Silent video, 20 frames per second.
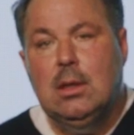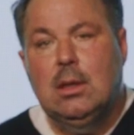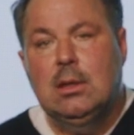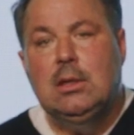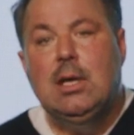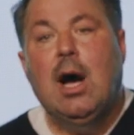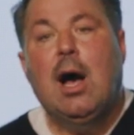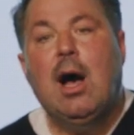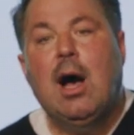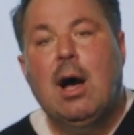
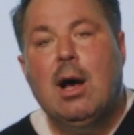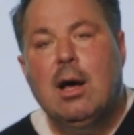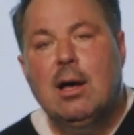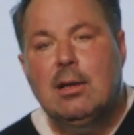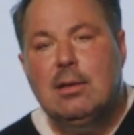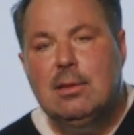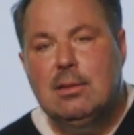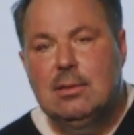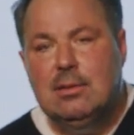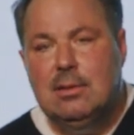God,
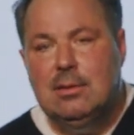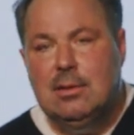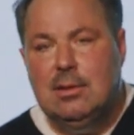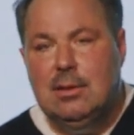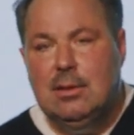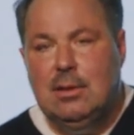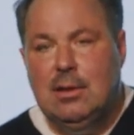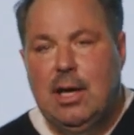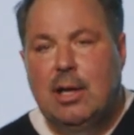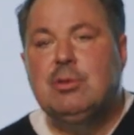
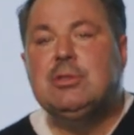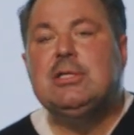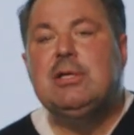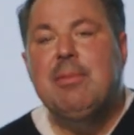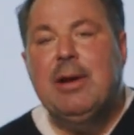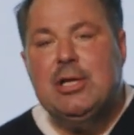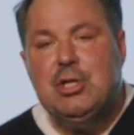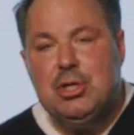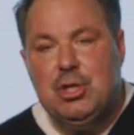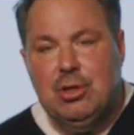I don't see
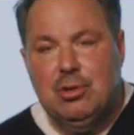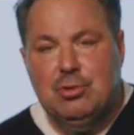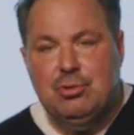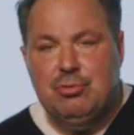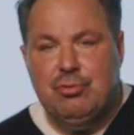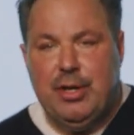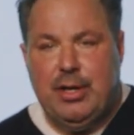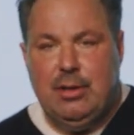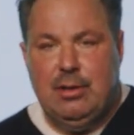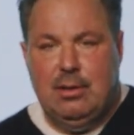my
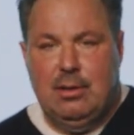children.